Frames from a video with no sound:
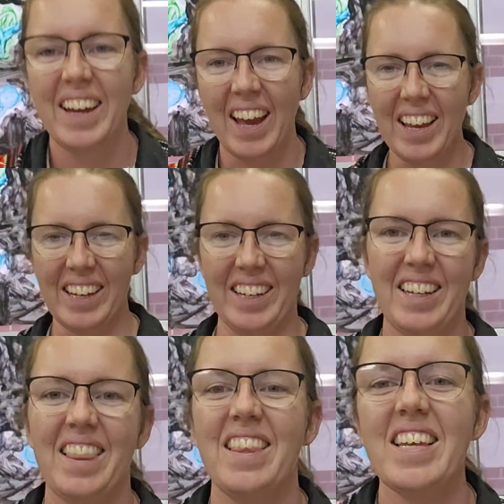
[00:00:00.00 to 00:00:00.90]
Hey,
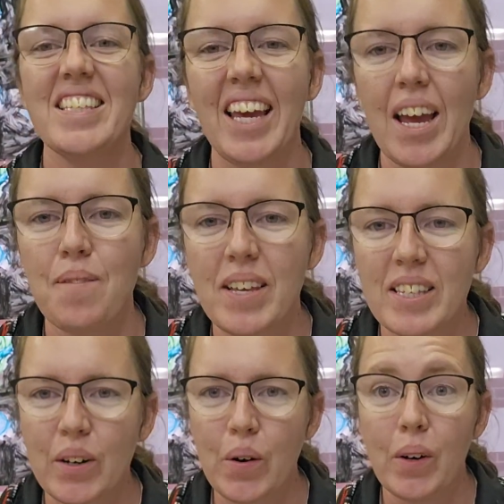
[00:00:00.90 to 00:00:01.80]
this game is
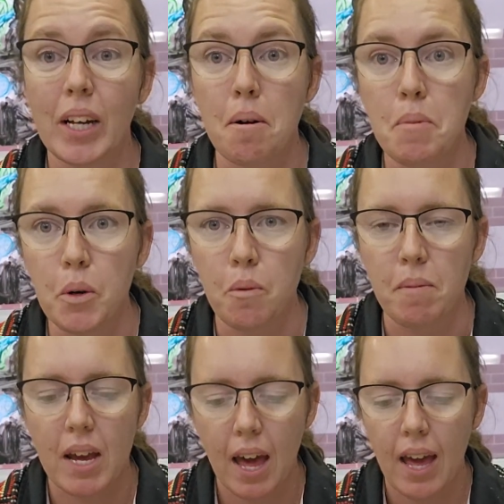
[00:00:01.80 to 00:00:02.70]
called KABOOM.
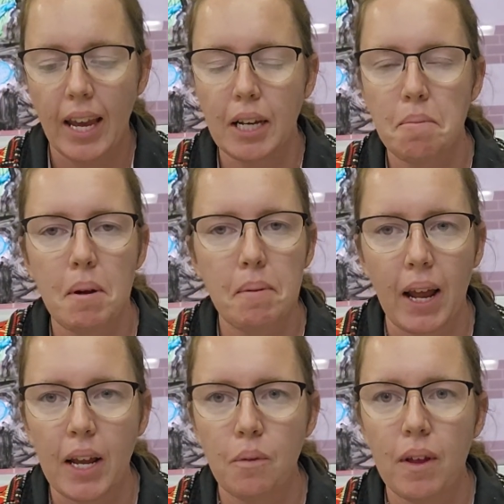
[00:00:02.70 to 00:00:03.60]
It can be
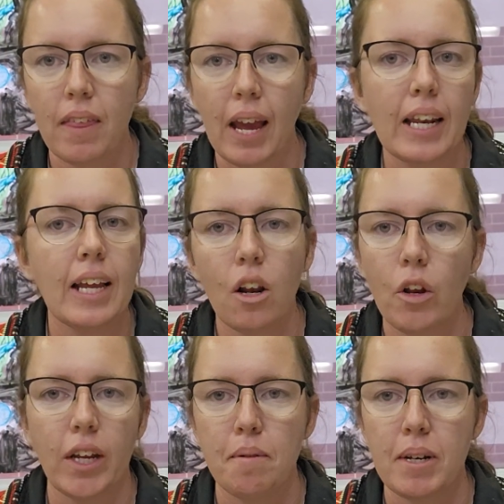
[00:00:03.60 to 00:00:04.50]
played with any
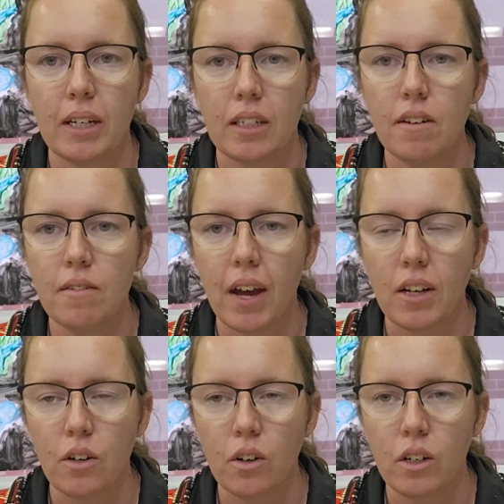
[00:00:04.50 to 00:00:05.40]
learning objective that
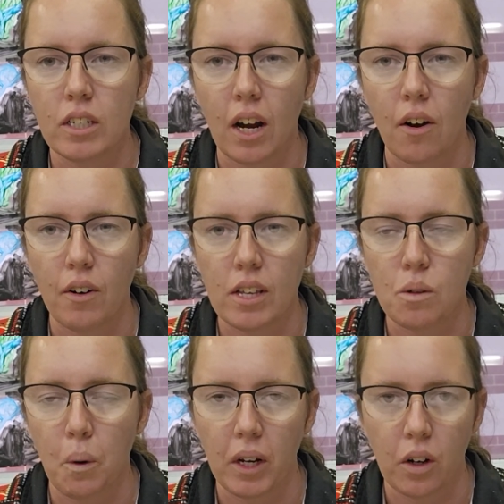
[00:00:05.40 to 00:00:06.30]
your child is
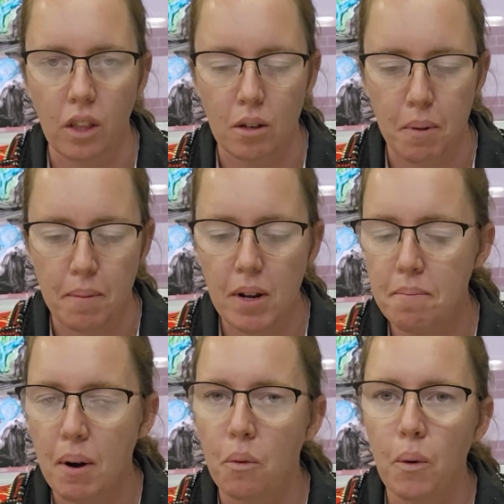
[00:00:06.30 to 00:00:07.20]
working on at the moment,
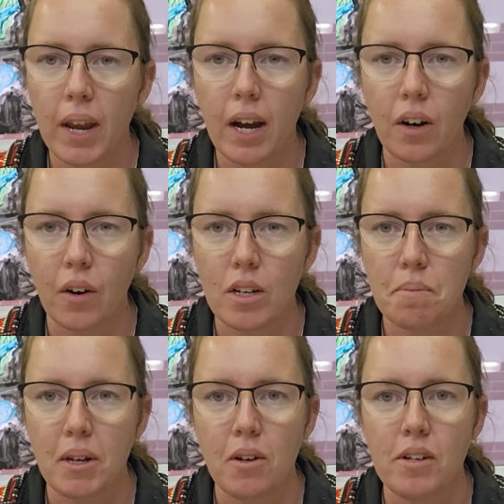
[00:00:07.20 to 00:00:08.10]
but we are going to
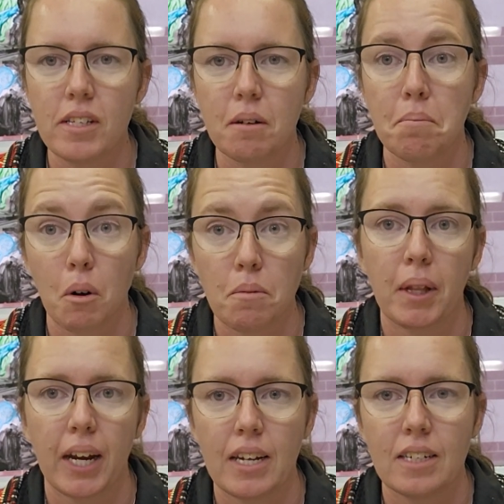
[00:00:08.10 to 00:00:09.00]
be using
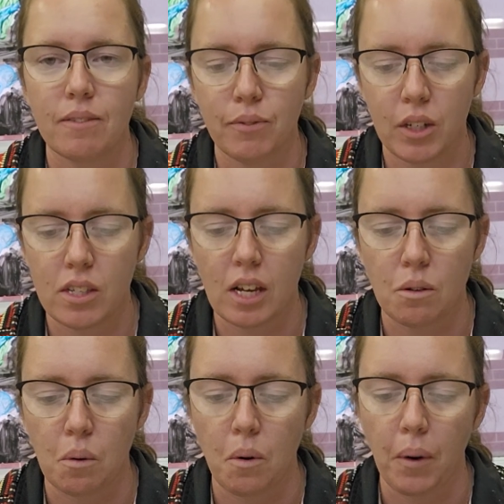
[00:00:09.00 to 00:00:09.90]
multiplication because that's
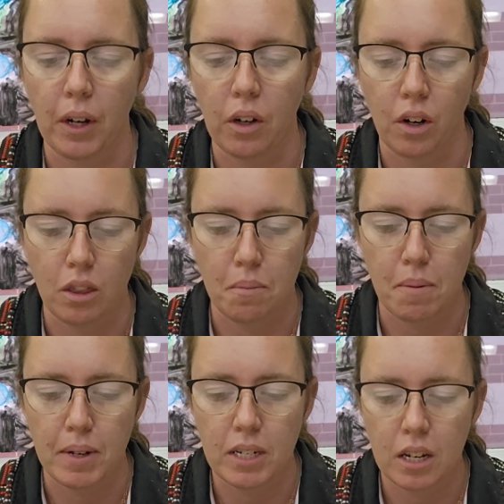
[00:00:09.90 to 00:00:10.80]
what we're working on at the moment.